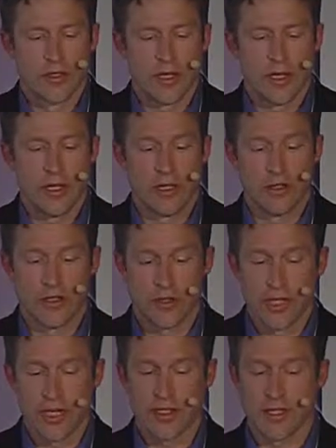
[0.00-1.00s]
And so
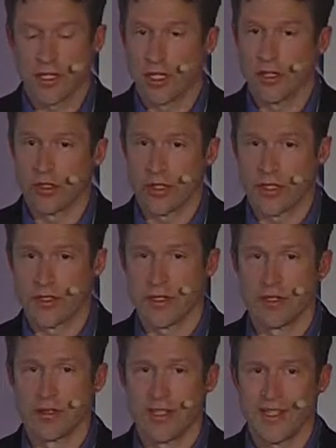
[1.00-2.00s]
the nice thing here is
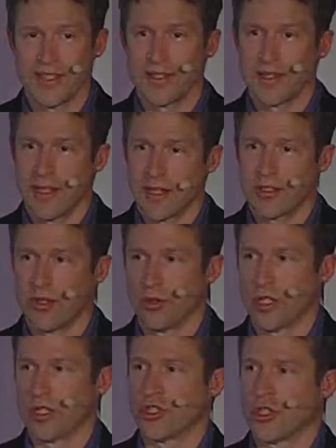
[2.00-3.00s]
there isn't that
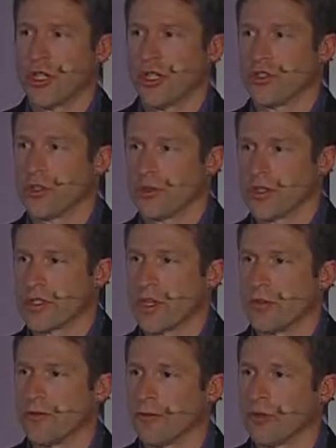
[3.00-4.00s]
token exchange that we saw
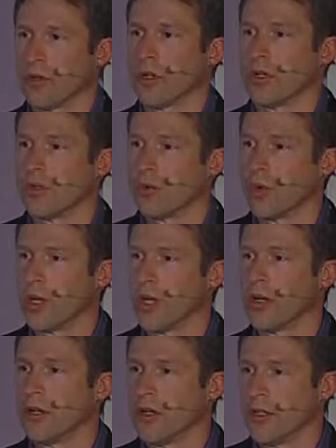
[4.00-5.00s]
before,
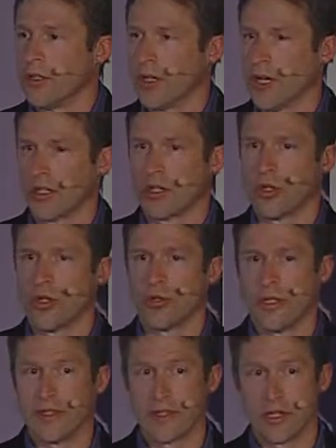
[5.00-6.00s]
where you had to go
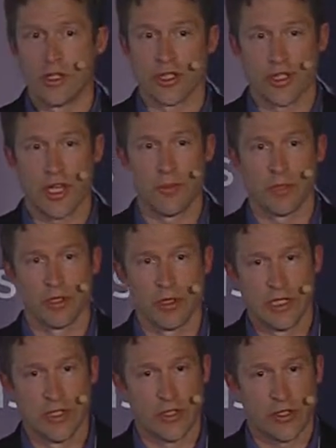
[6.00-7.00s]
and send your SAML
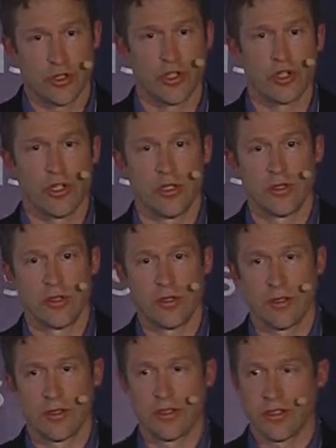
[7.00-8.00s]
assertion
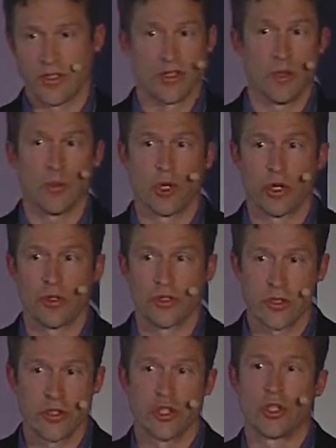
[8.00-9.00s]
to somewhere
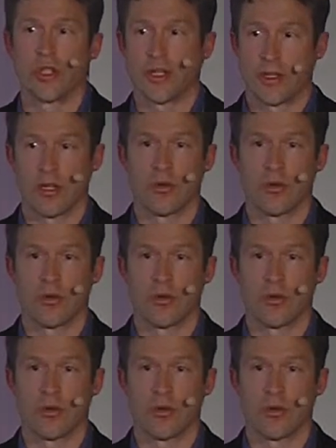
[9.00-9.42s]
so that you can get that